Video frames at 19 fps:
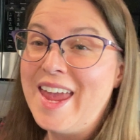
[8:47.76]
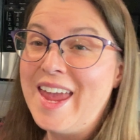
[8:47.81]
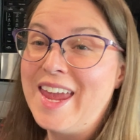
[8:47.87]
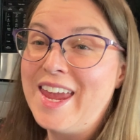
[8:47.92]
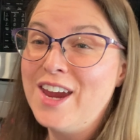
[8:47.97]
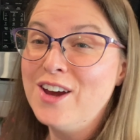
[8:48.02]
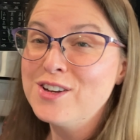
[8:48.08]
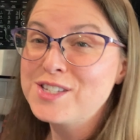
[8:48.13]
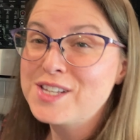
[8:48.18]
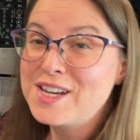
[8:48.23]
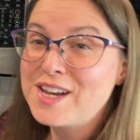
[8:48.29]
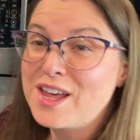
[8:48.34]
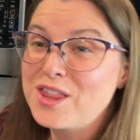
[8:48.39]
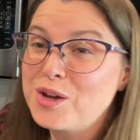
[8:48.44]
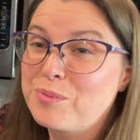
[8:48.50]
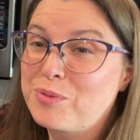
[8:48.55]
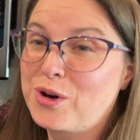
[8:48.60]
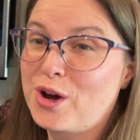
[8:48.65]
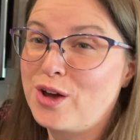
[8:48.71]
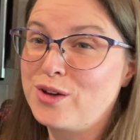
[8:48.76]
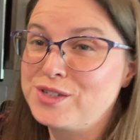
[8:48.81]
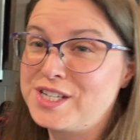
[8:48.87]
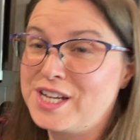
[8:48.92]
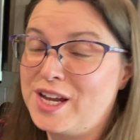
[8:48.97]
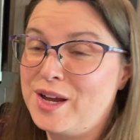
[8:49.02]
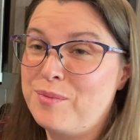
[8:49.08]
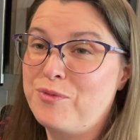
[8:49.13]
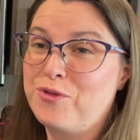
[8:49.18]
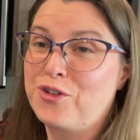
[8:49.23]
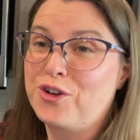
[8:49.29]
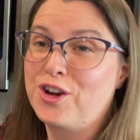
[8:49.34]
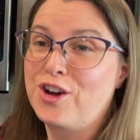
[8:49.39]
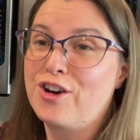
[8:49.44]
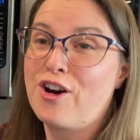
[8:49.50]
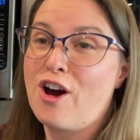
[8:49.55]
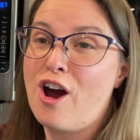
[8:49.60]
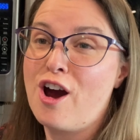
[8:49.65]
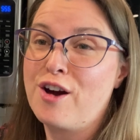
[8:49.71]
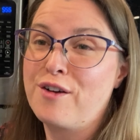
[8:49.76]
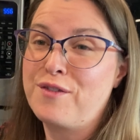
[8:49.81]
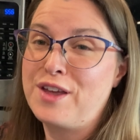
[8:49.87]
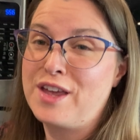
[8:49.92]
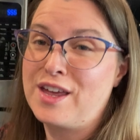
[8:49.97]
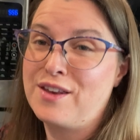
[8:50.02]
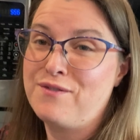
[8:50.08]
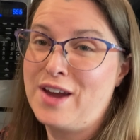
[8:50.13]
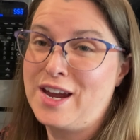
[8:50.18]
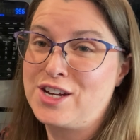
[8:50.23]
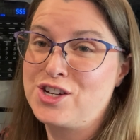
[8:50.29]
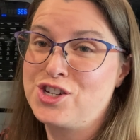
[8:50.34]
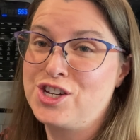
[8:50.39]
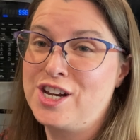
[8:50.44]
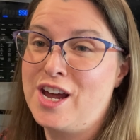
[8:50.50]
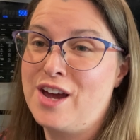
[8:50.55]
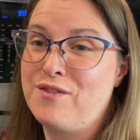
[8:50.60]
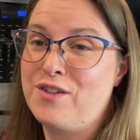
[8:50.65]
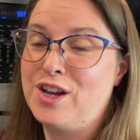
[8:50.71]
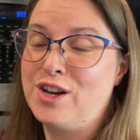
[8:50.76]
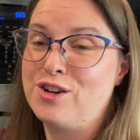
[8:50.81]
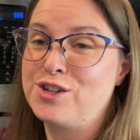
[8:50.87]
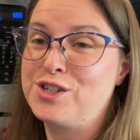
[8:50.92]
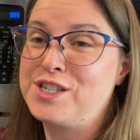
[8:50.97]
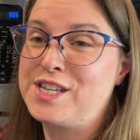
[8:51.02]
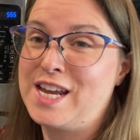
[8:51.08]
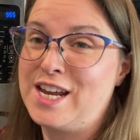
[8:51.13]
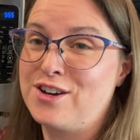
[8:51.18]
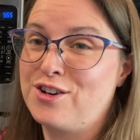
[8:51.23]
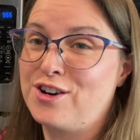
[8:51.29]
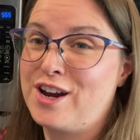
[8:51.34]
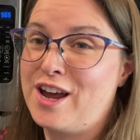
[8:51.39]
Here's another pro tip for your RV convection oven or standard